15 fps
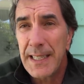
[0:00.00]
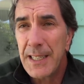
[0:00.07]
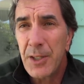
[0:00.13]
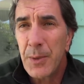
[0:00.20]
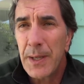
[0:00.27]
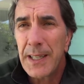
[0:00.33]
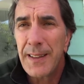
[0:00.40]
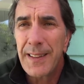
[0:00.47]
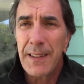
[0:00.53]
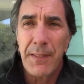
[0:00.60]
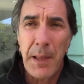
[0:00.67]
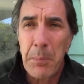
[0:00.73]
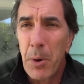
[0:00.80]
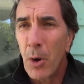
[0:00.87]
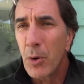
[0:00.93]
do anything, if
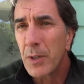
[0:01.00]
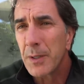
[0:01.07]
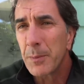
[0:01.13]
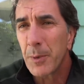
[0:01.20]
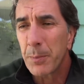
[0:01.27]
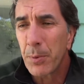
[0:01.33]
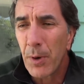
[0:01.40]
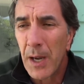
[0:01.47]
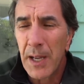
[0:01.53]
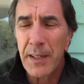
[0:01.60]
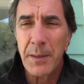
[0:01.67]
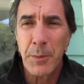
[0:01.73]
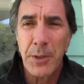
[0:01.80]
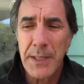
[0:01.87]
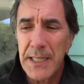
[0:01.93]
they poked him or prodded
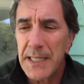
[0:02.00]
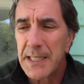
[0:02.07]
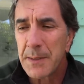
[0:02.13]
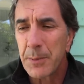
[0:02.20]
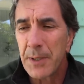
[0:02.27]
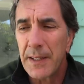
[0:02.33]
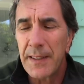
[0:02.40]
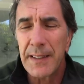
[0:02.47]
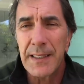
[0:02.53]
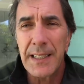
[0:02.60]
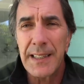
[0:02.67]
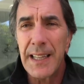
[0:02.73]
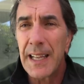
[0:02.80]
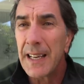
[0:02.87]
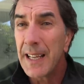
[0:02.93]
him or teased him or anything
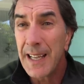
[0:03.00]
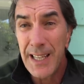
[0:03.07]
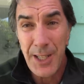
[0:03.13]
like that.